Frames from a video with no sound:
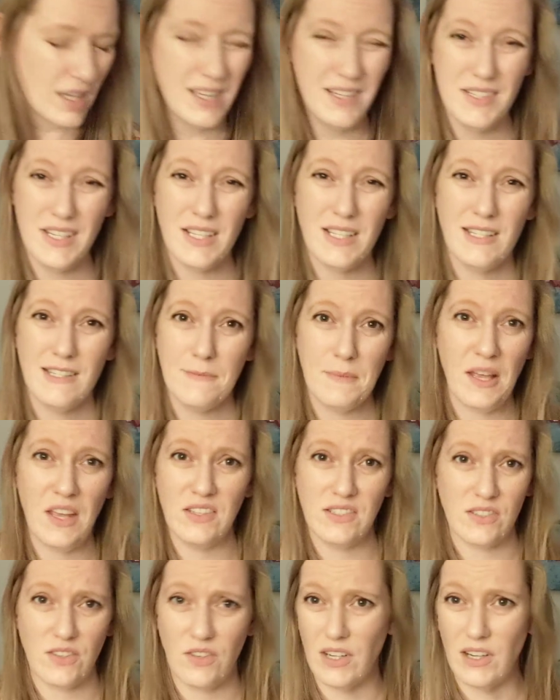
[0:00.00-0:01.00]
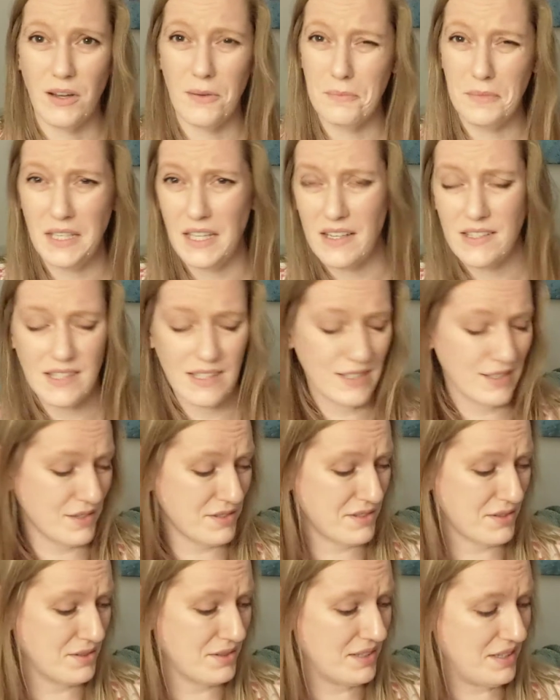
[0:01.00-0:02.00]
And doesn't smell as good on me as it
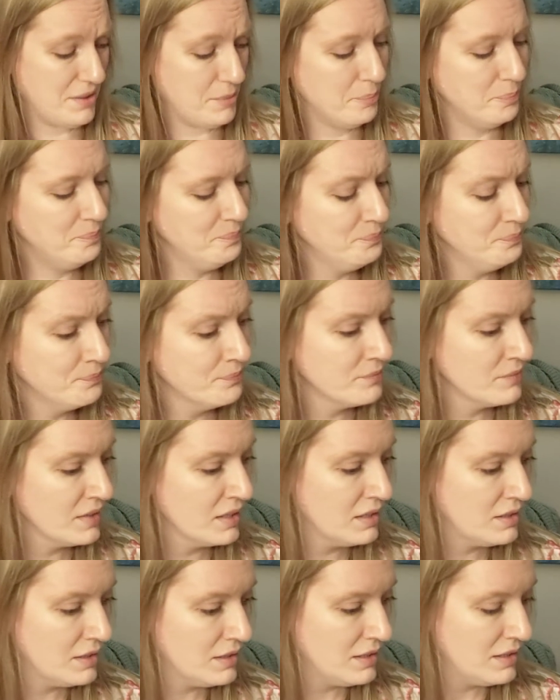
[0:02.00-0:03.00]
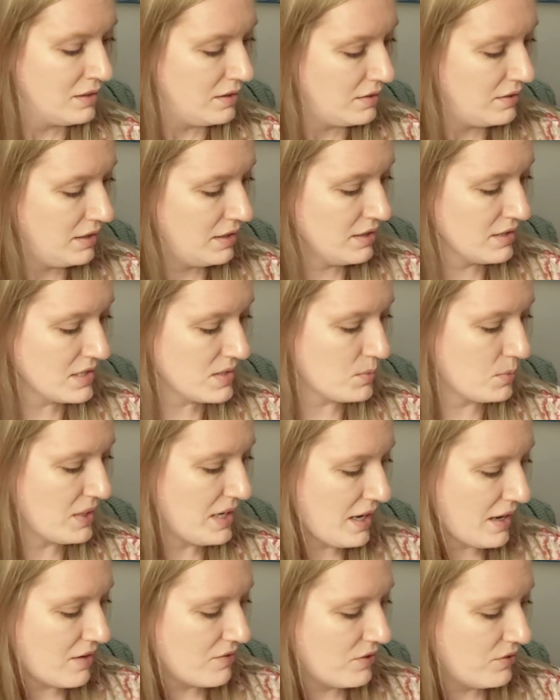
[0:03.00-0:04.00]
does on him. Next,
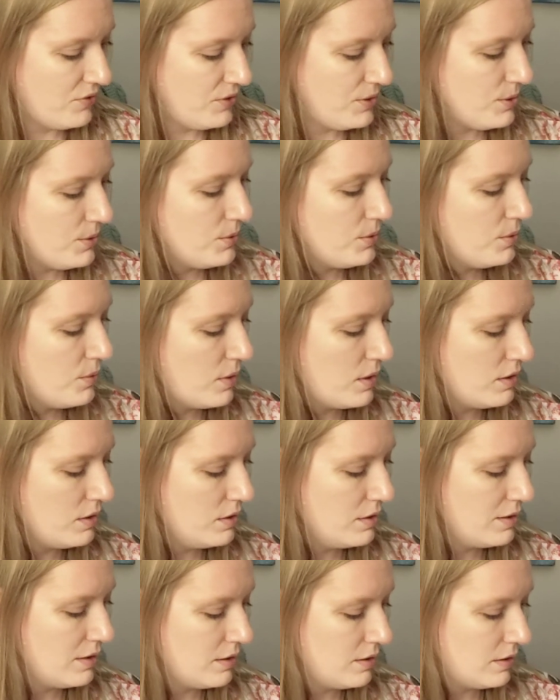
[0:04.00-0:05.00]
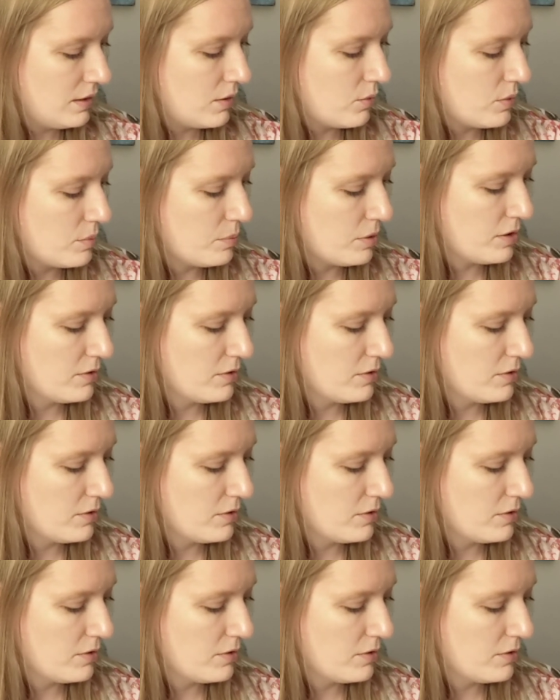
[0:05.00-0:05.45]
we have a few liquid